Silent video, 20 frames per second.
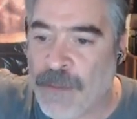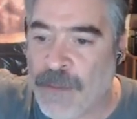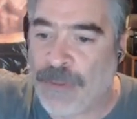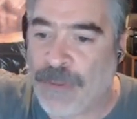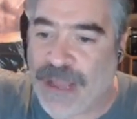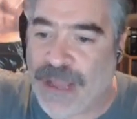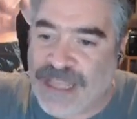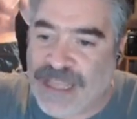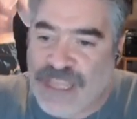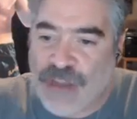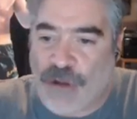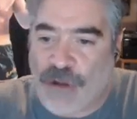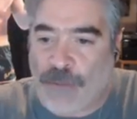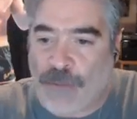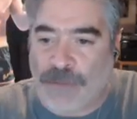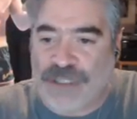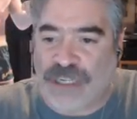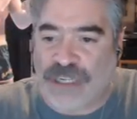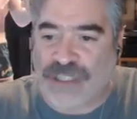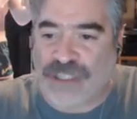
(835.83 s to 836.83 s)
But,
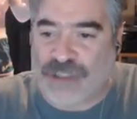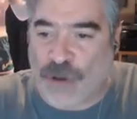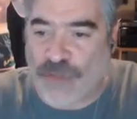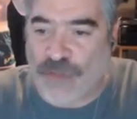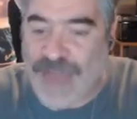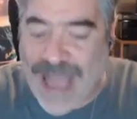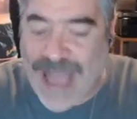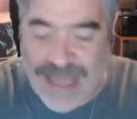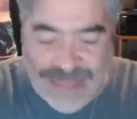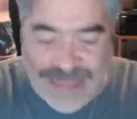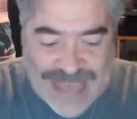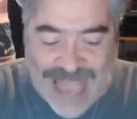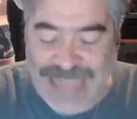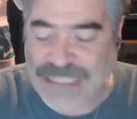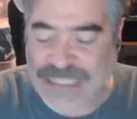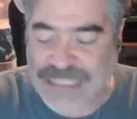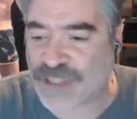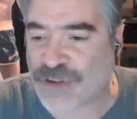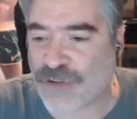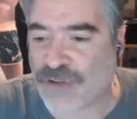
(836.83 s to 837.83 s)
so
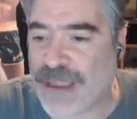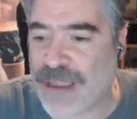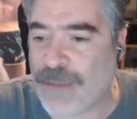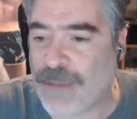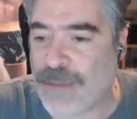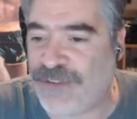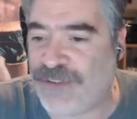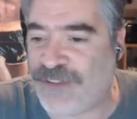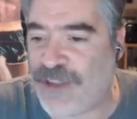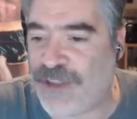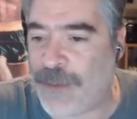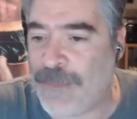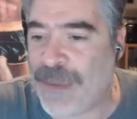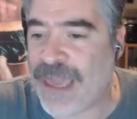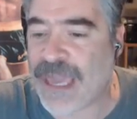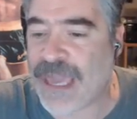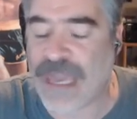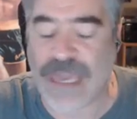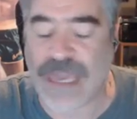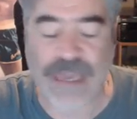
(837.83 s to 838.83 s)
that screams to
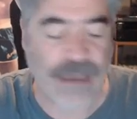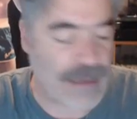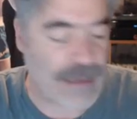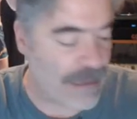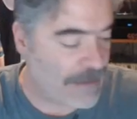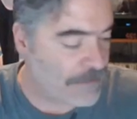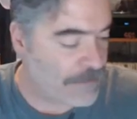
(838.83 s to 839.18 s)
me,